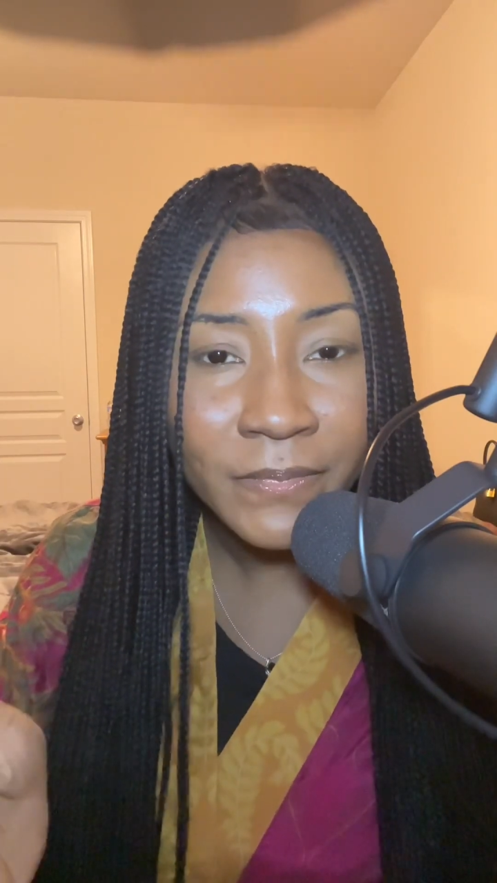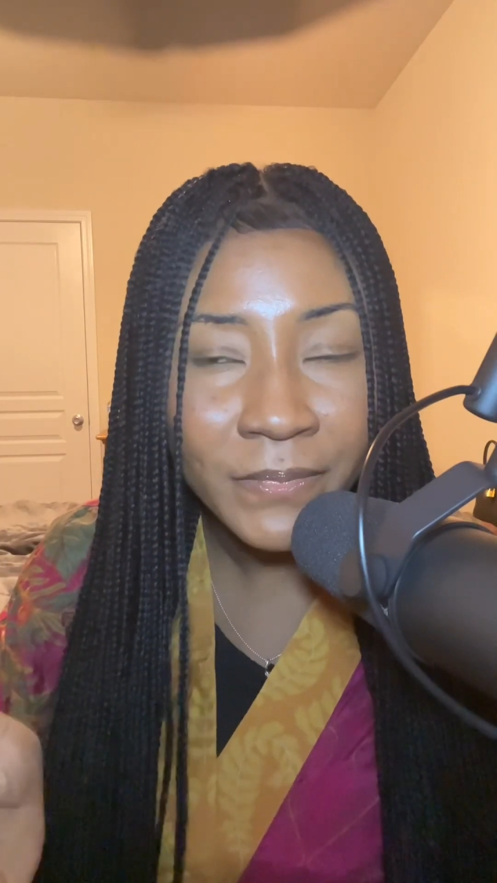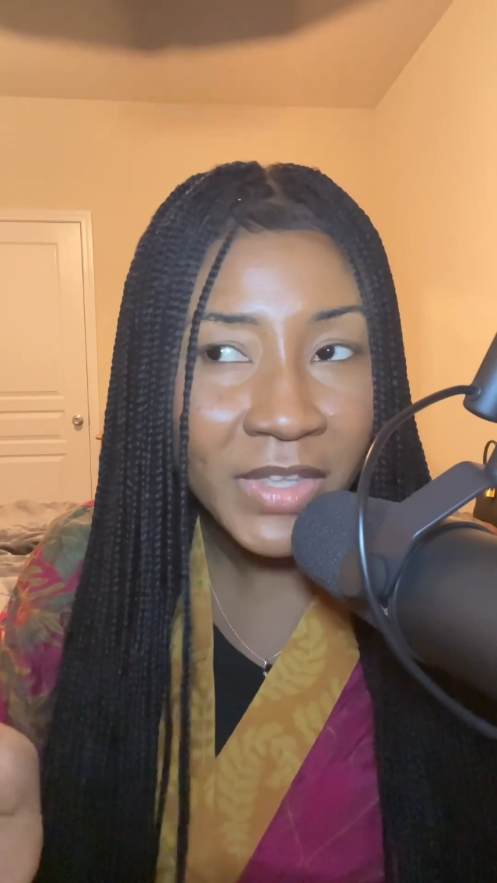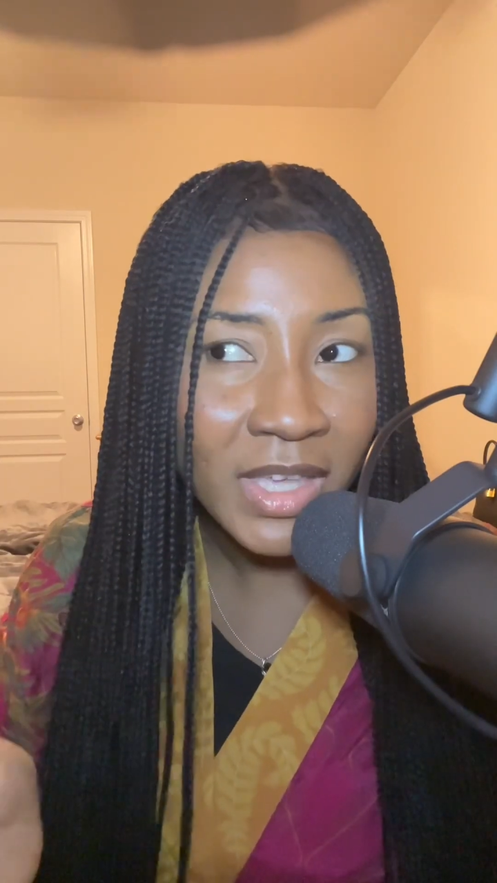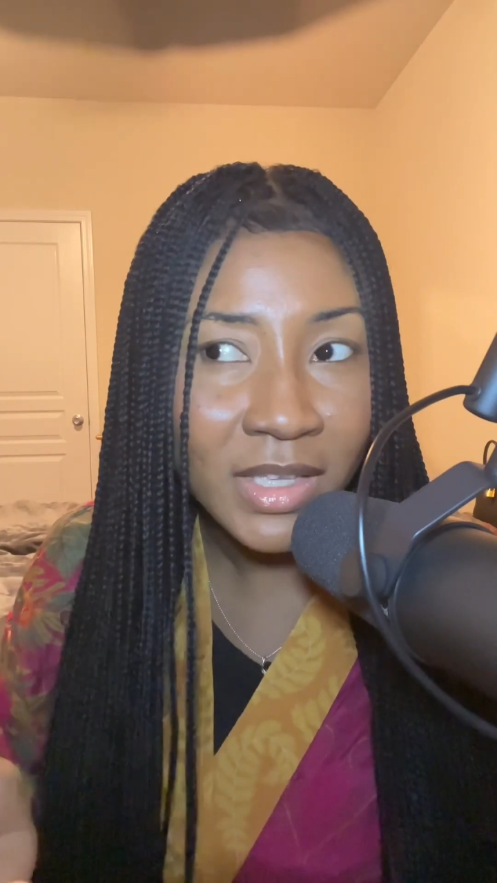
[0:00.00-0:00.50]

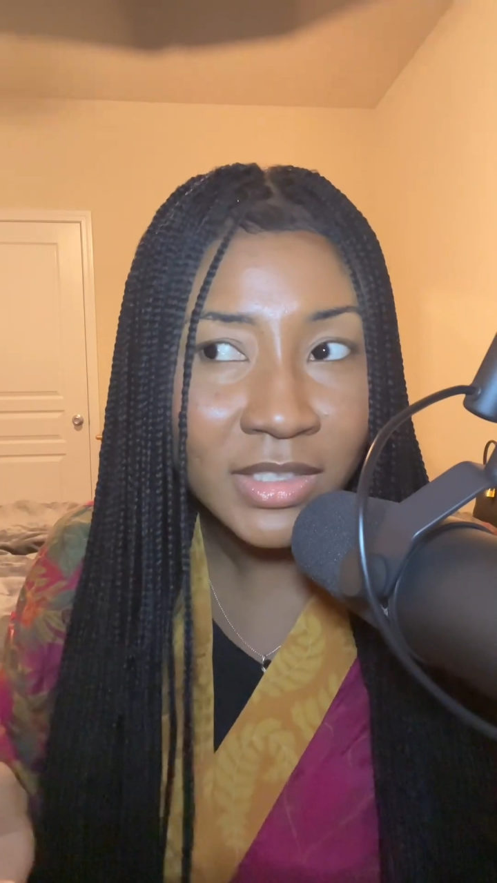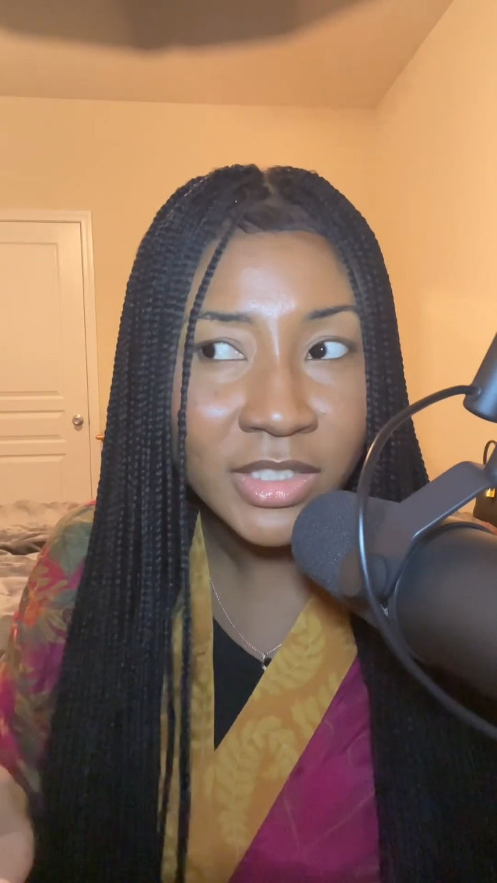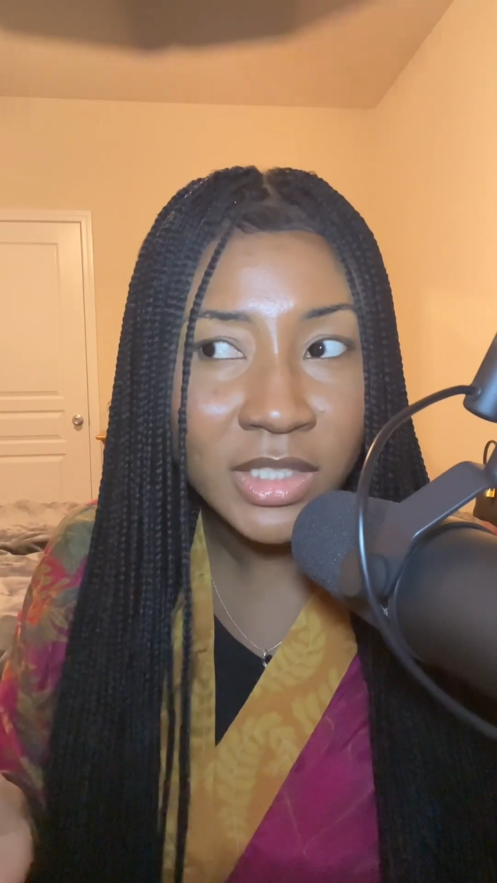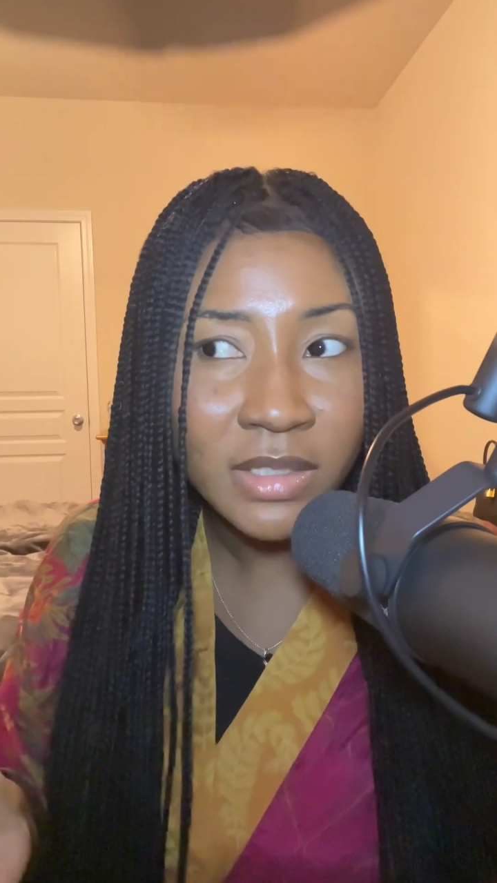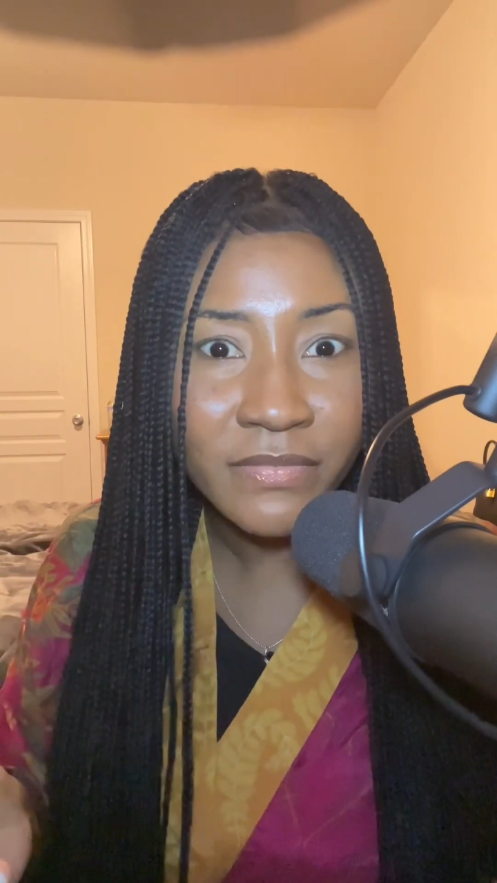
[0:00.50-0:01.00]

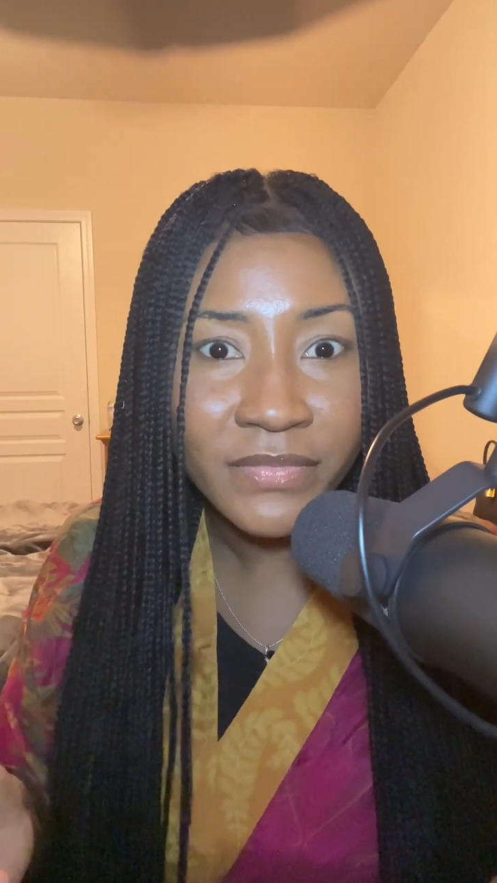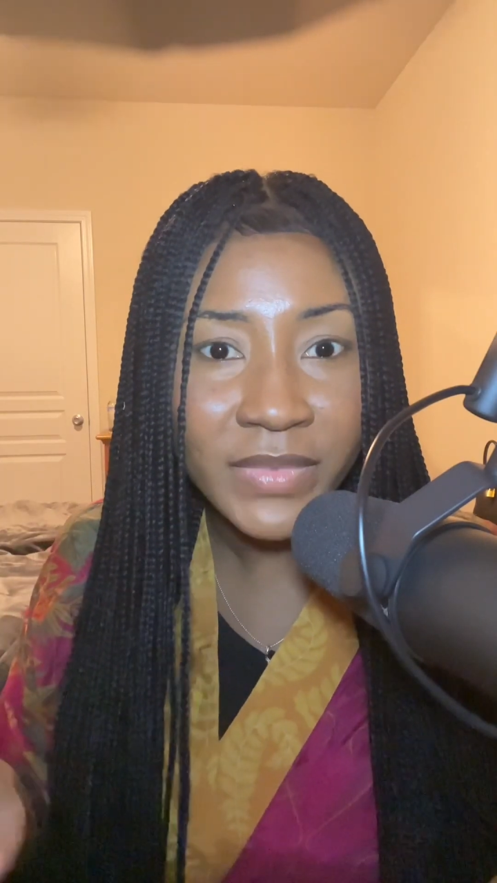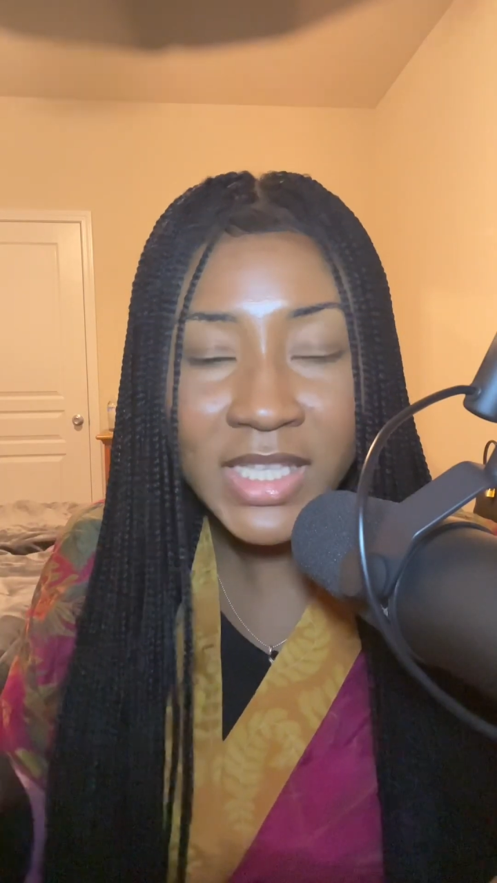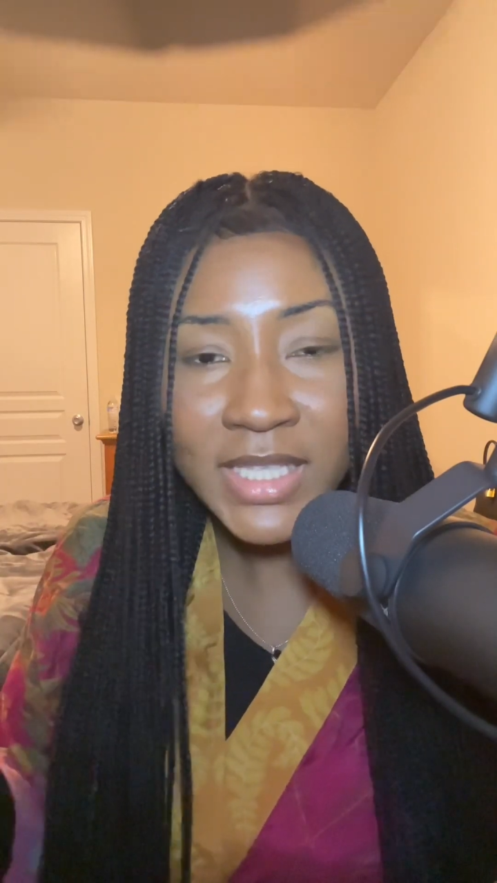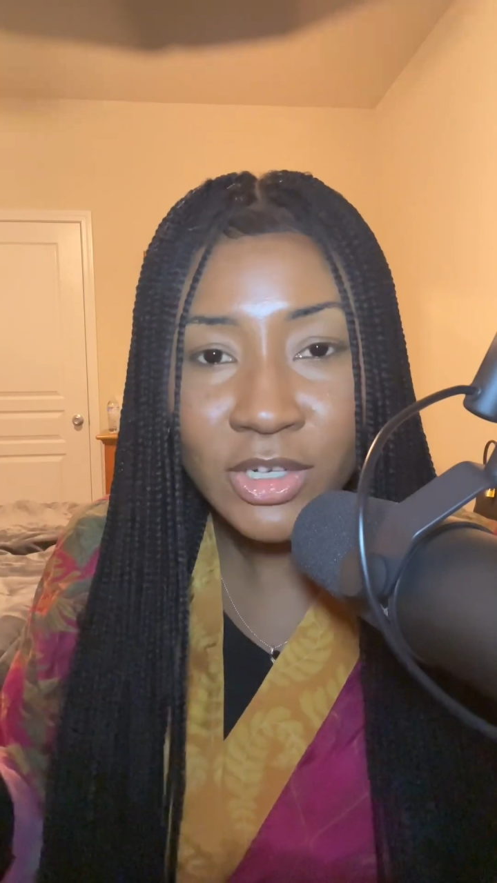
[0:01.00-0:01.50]
and
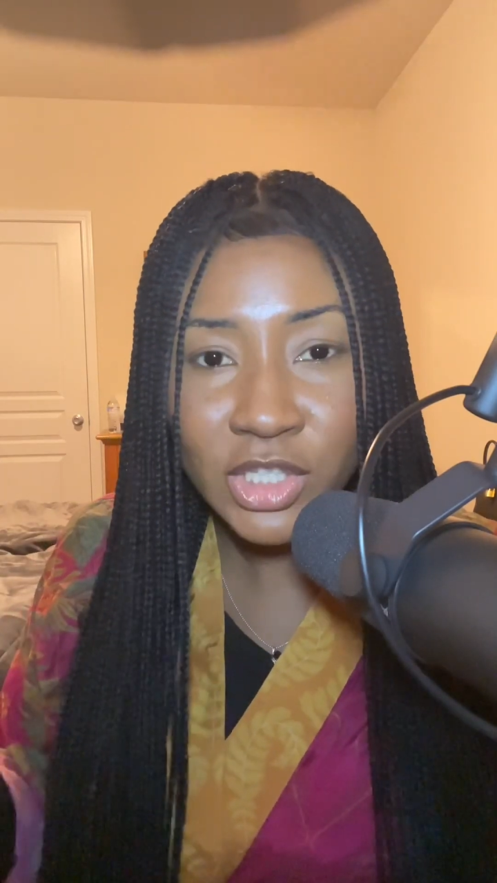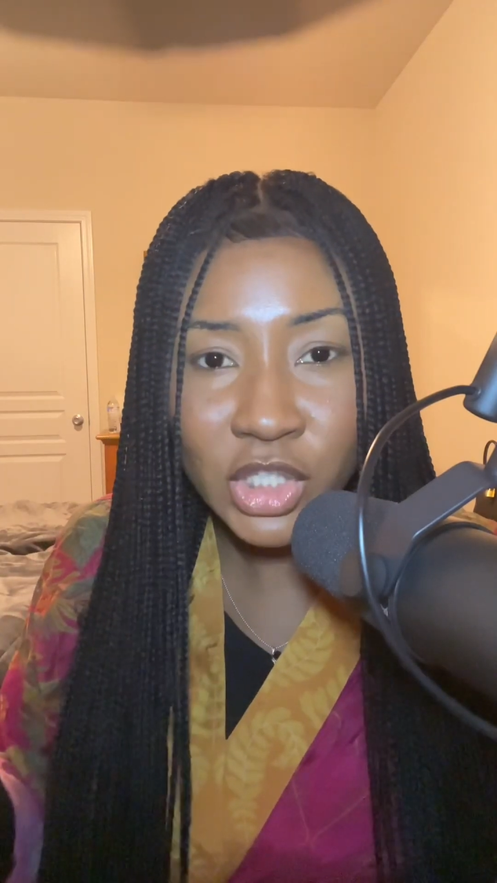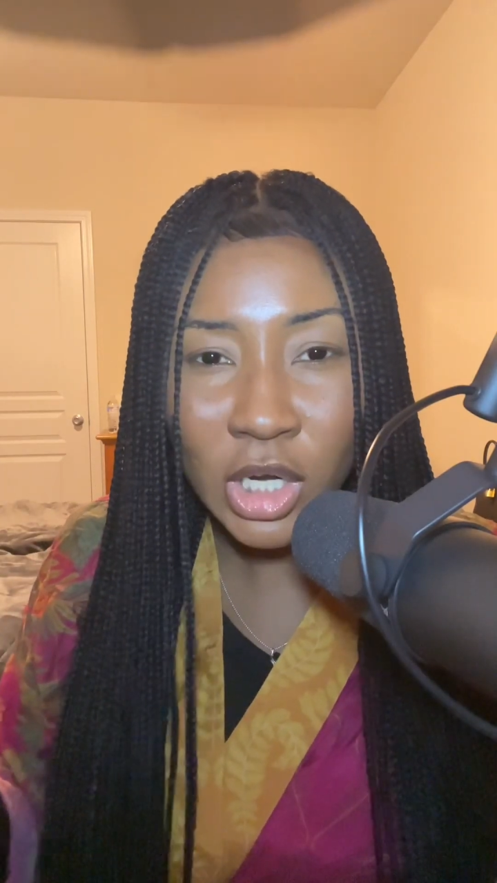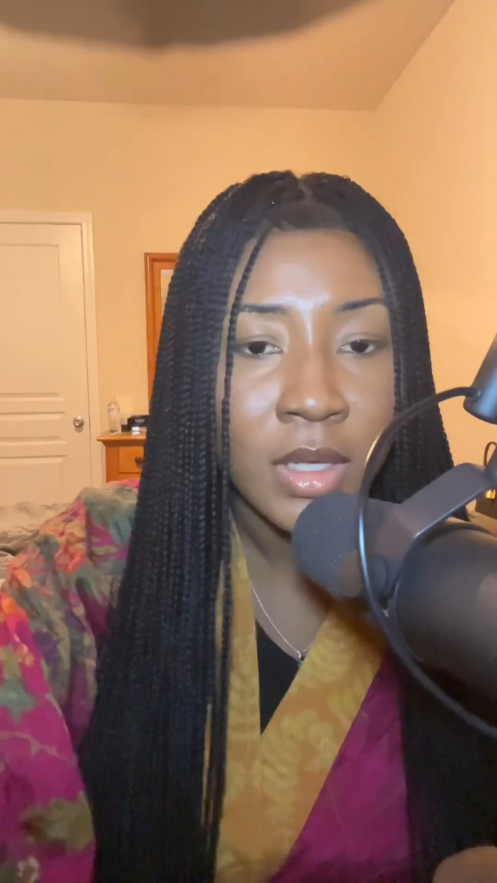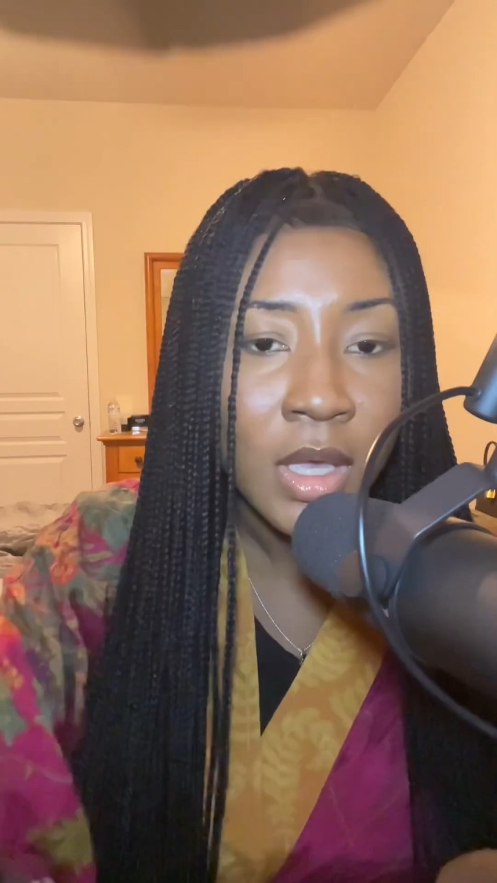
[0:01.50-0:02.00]
that's how to
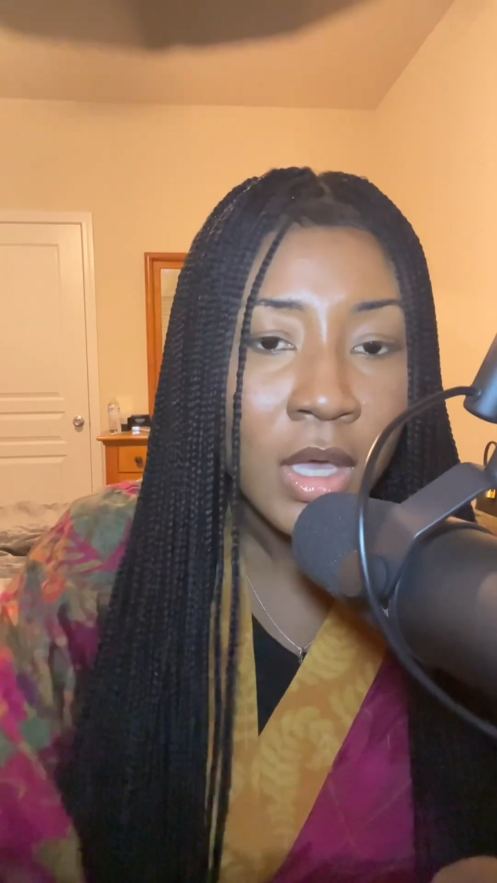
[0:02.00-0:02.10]
start.